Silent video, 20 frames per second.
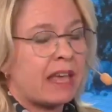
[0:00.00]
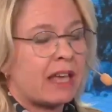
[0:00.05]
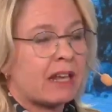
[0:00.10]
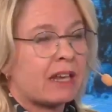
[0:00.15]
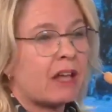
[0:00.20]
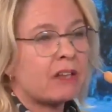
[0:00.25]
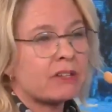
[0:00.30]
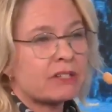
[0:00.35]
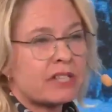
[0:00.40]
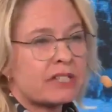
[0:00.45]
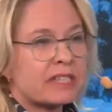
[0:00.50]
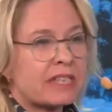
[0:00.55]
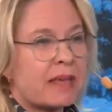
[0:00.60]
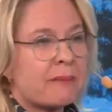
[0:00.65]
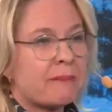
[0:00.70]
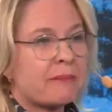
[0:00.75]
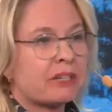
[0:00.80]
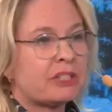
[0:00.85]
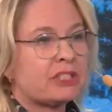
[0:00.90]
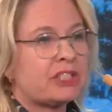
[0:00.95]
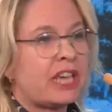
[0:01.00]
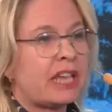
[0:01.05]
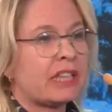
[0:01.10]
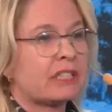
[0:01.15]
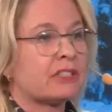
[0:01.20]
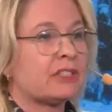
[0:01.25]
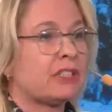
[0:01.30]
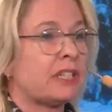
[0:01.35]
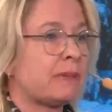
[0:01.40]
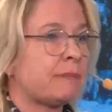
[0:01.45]
Last December,
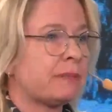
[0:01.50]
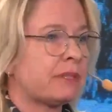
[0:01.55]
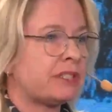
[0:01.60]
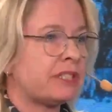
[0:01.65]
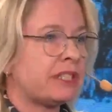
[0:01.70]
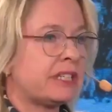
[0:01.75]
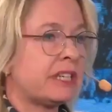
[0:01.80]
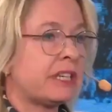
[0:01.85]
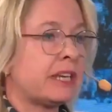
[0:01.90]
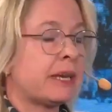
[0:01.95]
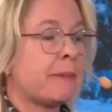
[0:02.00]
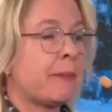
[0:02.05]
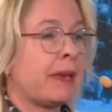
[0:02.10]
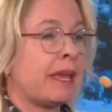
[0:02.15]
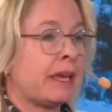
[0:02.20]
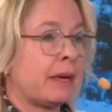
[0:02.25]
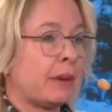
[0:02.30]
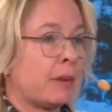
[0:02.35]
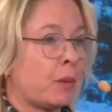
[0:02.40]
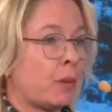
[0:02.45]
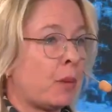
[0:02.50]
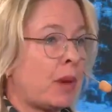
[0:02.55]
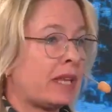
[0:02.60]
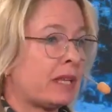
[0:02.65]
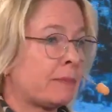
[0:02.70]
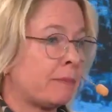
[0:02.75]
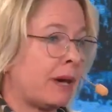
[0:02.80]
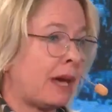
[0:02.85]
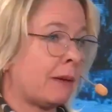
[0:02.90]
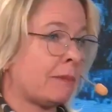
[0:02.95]
ChatGPT
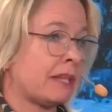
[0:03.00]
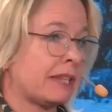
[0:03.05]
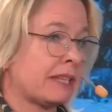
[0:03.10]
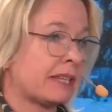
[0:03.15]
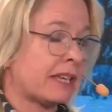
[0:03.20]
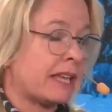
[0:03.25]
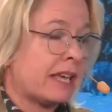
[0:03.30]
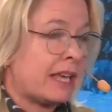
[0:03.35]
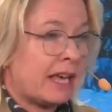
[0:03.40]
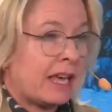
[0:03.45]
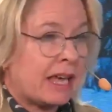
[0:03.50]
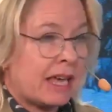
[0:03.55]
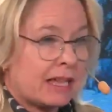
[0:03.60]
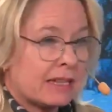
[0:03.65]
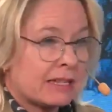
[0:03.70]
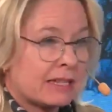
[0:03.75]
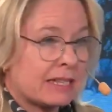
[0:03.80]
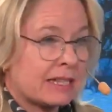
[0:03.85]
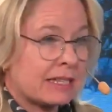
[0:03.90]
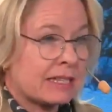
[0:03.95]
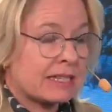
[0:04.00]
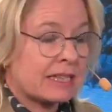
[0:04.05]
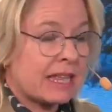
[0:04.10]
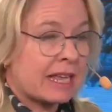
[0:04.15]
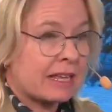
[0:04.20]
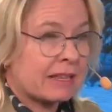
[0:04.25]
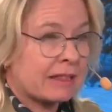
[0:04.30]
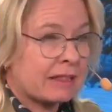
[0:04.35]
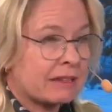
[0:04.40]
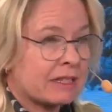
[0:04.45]
went public, and since
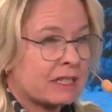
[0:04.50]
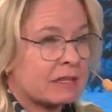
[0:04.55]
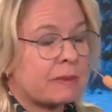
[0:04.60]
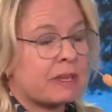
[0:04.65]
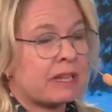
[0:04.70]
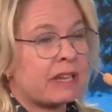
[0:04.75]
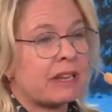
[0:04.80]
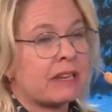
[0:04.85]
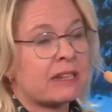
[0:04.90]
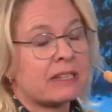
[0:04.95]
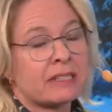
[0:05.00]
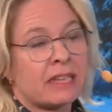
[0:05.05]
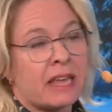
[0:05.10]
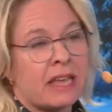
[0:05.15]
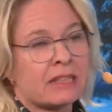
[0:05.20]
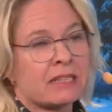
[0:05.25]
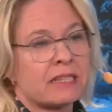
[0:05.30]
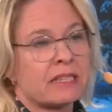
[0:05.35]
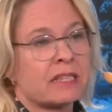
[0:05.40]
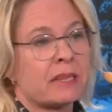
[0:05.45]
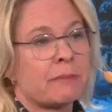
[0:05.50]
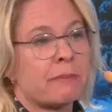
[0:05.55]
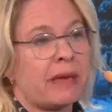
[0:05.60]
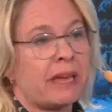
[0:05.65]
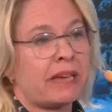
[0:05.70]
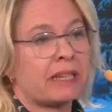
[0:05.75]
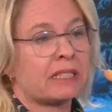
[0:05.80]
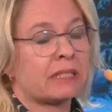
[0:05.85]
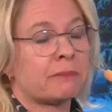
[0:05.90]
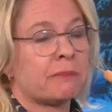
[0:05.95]
then there's been an intense
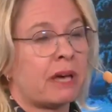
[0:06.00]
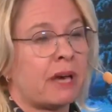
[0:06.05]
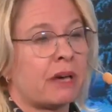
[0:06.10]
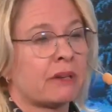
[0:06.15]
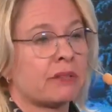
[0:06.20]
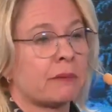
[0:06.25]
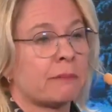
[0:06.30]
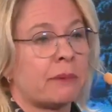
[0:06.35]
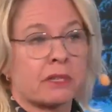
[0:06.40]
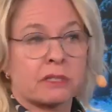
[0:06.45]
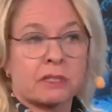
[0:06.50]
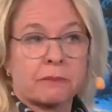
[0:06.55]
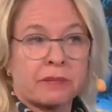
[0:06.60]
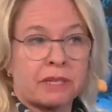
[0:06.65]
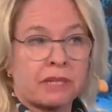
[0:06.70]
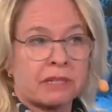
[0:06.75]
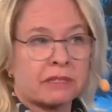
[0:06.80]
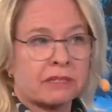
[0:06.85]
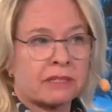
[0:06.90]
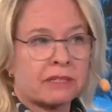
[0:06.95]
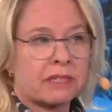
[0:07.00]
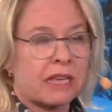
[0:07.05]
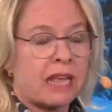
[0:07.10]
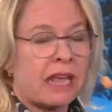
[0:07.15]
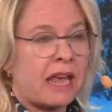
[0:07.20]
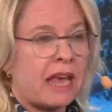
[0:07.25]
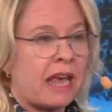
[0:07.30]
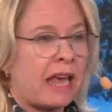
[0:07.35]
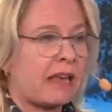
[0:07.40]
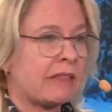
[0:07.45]
debate about the possibilities
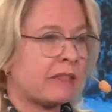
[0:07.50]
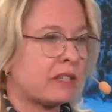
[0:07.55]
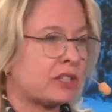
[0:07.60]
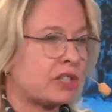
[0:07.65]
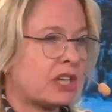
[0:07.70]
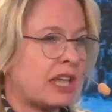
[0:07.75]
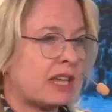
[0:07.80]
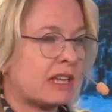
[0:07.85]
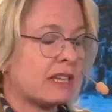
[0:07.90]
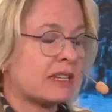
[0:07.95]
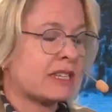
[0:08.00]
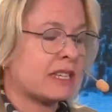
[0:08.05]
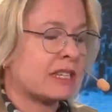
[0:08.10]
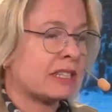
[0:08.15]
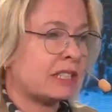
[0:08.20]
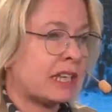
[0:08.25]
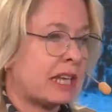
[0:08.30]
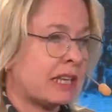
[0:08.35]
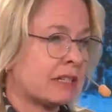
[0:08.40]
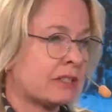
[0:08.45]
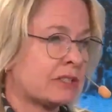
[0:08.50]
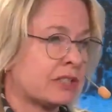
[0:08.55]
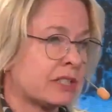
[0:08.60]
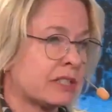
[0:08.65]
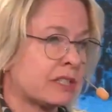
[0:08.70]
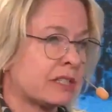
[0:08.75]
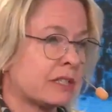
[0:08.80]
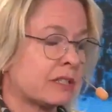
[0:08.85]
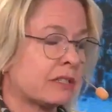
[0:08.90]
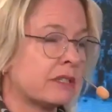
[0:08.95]
and the
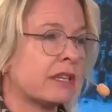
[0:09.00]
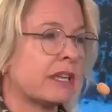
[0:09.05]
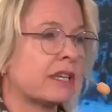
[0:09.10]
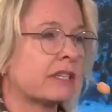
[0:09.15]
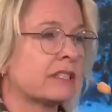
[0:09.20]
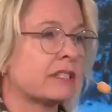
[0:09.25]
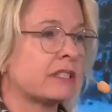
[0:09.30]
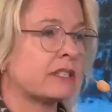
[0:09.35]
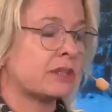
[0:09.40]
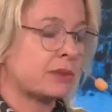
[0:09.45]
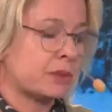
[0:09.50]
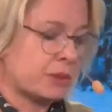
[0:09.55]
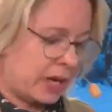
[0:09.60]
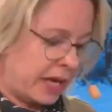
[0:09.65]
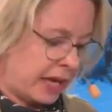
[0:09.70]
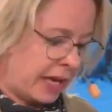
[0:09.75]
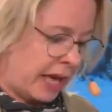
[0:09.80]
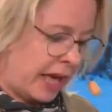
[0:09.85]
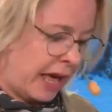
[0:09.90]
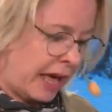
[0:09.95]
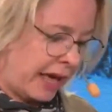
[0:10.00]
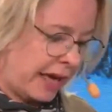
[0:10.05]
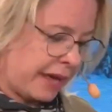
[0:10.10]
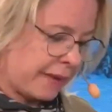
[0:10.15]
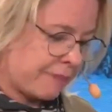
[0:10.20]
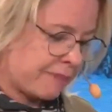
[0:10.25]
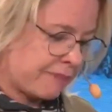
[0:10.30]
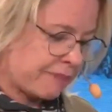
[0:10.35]
challenges connected to AI.